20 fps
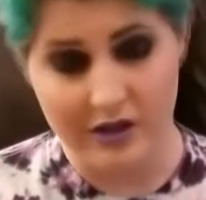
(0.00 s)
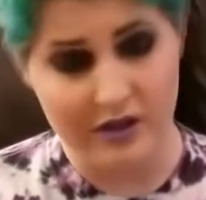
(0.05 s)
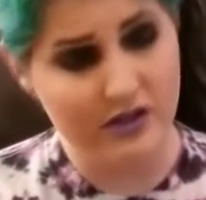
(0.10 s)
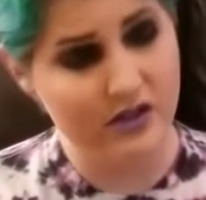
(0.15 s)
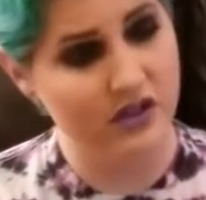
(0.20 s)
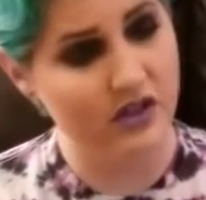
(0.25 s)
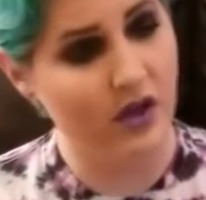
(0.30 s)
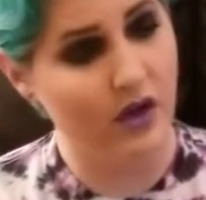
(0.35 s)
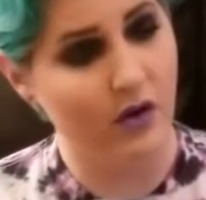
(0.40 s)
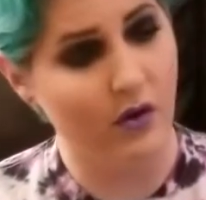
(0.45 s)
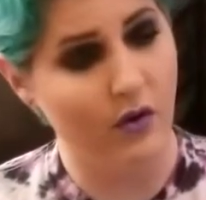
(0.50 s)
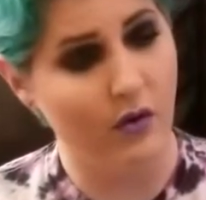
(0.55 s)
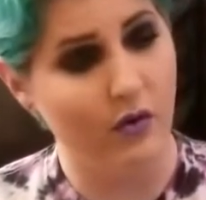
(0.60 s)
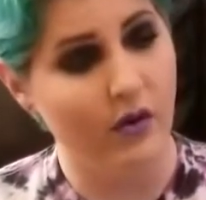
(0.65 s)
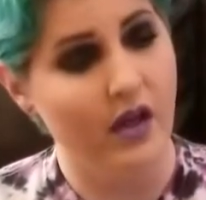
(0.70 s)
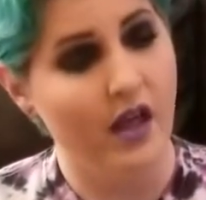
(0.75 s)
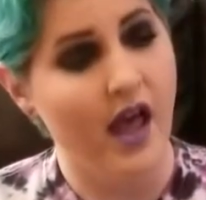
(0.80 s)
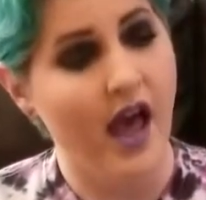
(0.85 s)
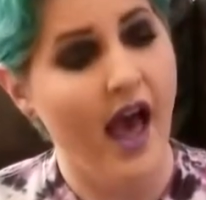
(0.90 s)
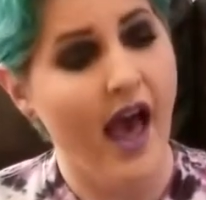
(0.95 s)

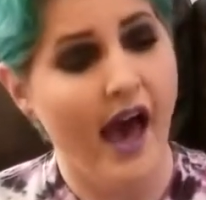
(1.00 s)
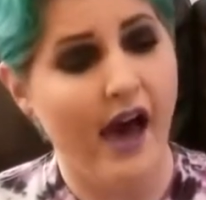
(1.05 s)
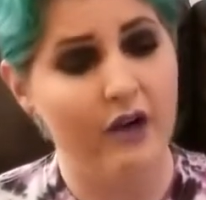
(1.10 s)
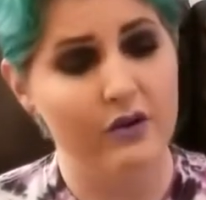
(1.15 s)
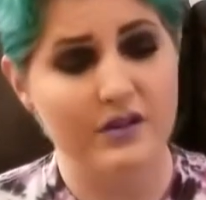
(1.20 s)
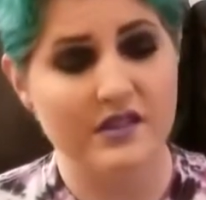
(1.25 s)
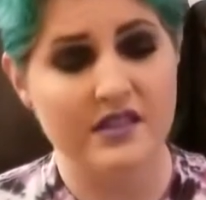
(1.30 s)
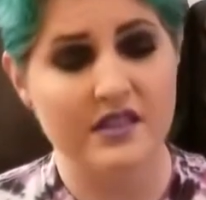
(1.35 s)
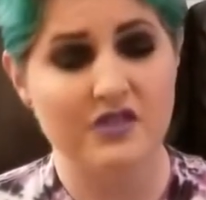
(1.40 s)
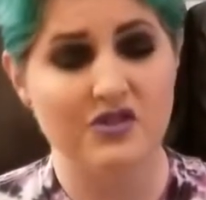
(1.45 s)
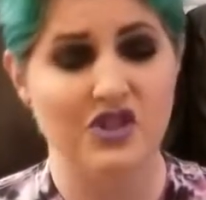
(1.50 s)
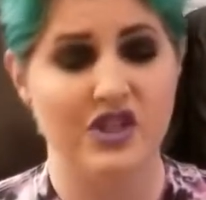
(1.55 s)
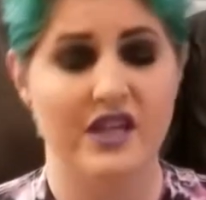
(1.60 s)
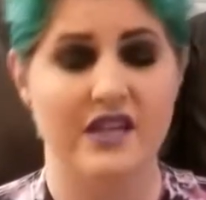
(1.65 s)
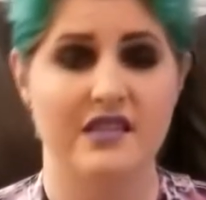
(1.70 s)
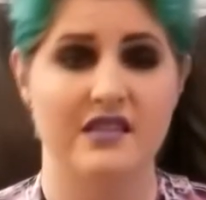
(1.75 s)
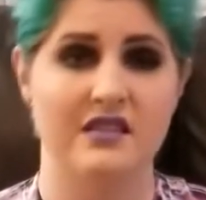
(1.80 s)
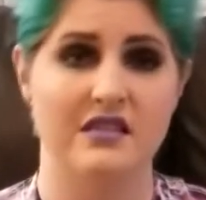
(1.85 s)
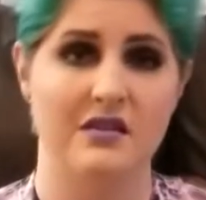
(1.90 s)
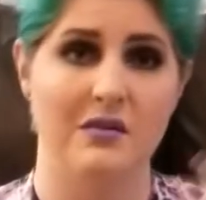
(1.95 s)
So I would
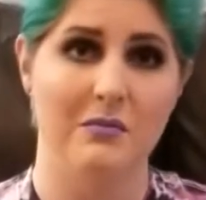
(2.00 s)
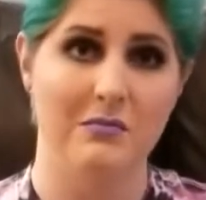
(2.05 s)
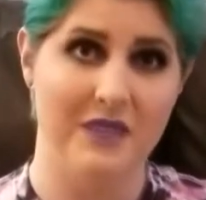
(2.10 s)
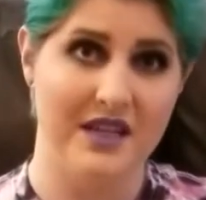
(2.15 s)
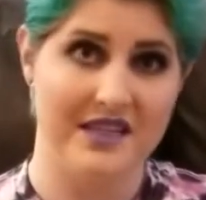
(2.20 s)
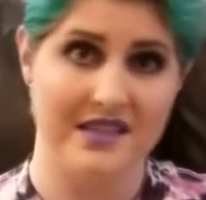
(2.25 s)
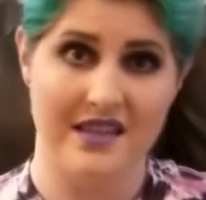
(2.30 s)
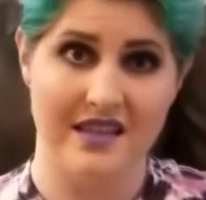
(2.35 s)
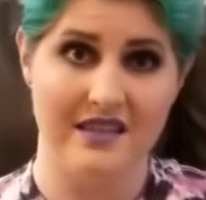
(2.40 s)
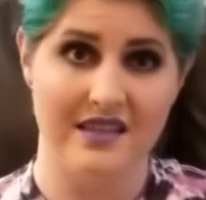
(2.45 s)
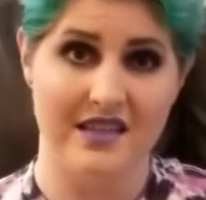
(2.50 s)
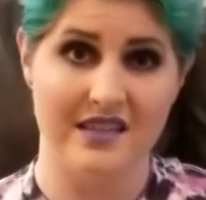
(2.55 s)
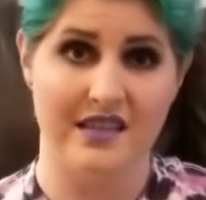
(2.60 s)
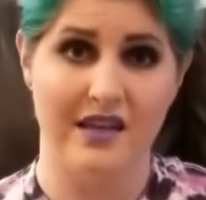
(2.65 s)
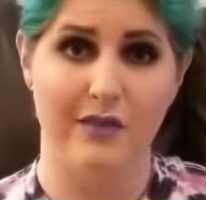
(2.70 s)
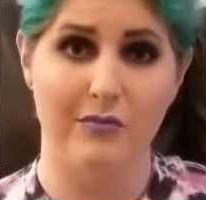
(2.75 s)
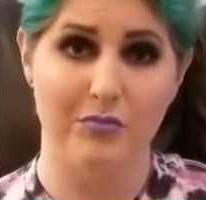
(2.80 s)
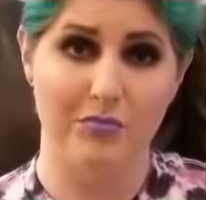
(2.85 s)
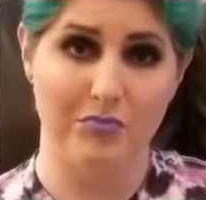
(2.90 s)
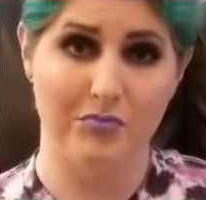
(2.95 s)
suggest mixing this
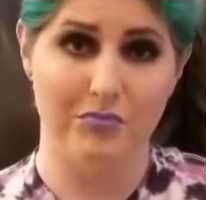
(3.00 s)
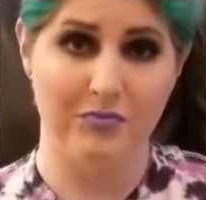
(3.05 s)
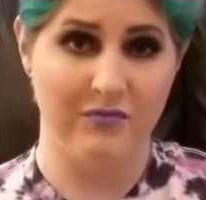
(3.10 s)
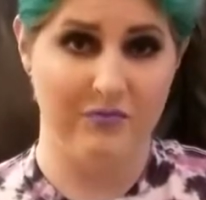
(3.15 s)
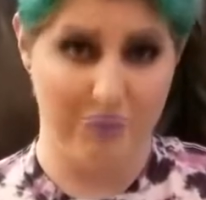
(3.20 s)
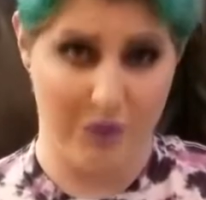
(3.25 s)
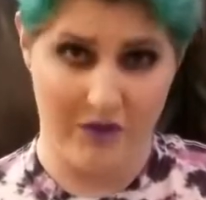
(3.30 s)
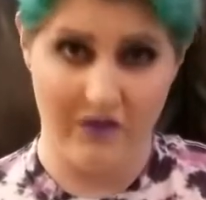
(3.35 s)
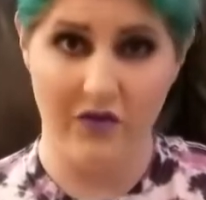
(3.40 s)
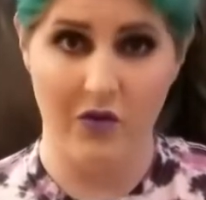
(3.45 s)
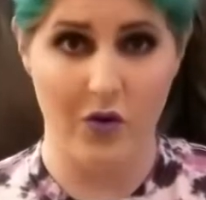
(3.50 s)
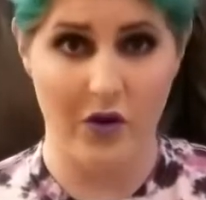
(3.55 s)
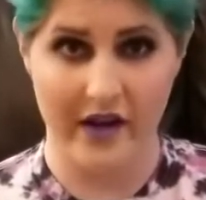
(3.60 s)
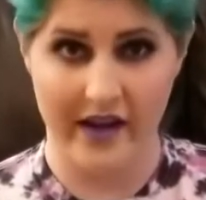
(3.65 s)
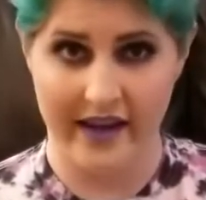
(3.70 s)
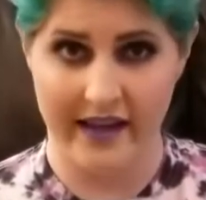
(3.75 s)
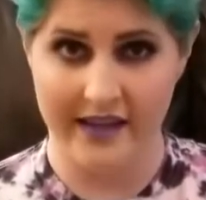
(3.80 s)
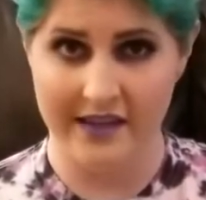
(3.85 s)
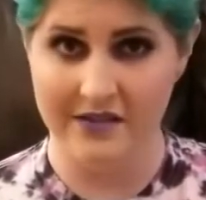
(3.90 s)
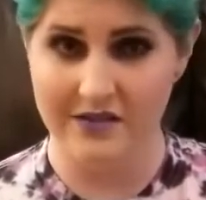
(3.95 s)
up
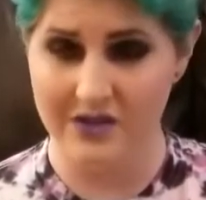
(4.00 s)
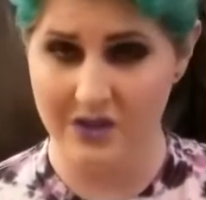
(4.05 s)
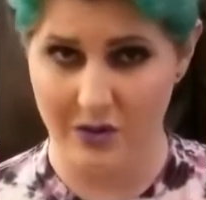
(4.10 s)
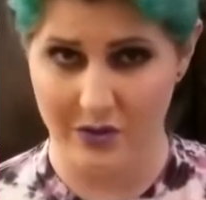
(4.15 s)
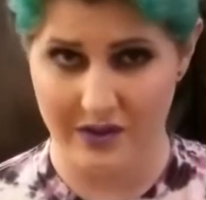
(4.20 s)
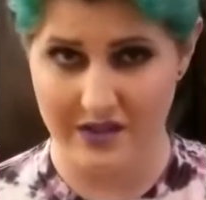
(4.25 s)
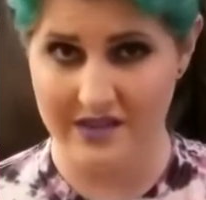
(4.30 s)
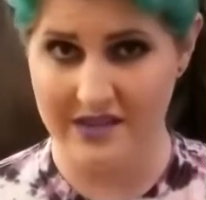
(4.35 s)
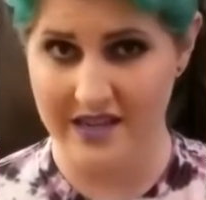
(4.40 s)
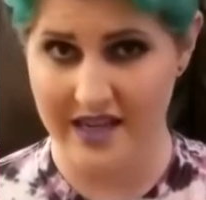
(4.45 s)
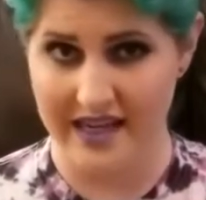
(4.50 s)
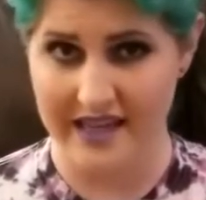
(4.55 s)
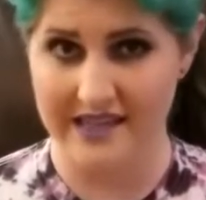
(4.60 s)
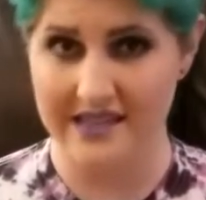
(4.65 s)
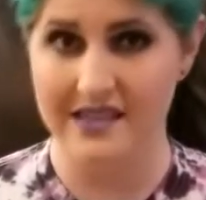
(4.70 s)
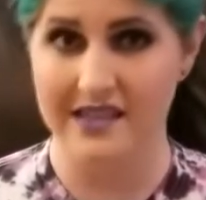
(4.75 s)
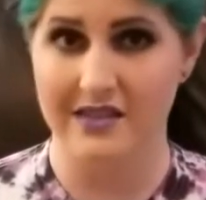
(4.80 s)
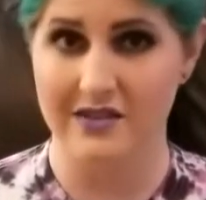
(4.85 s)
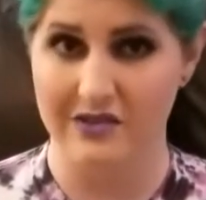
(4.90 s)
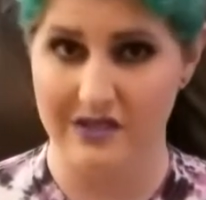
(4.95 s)
beforehand so it's
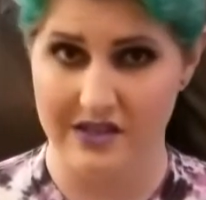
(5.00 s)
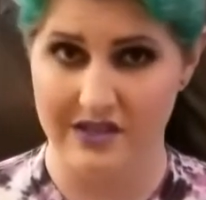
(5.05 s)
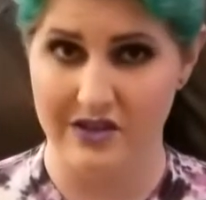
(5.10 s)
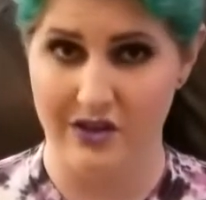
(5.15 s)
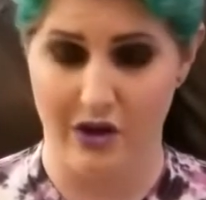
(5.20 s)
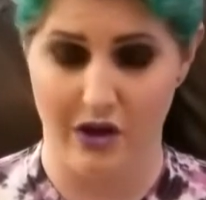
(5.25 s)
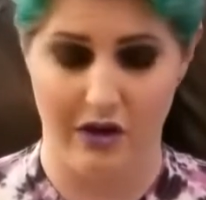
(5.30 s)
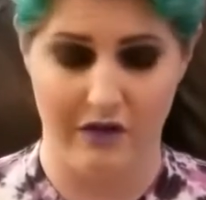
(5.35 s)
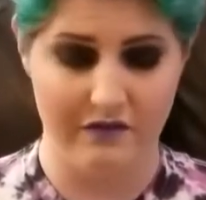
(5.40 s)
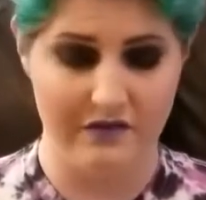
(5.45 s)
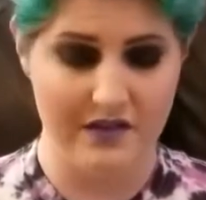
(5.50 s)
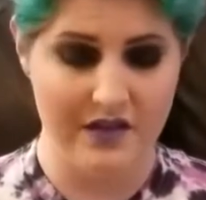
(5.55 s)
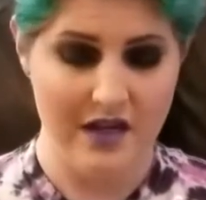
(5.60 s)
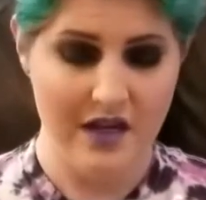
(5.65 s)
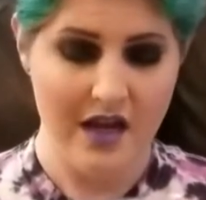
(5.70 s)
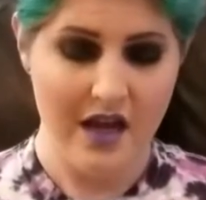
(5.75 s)
nice and dissolved.